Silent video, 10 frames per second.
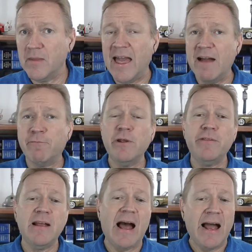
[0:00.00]

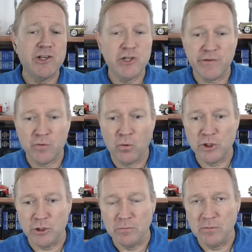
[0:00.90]
everything I just
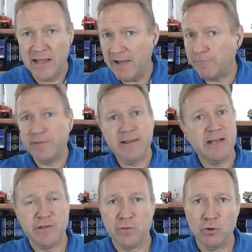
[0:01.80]
told you, everything
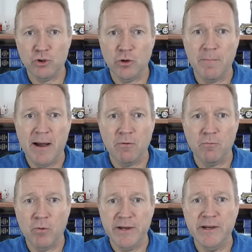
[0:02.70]
I just told you
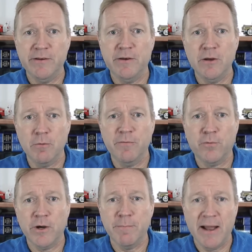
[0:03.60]
about what you need to know
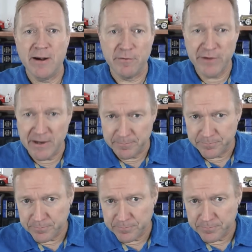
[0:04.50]
before you buy an RV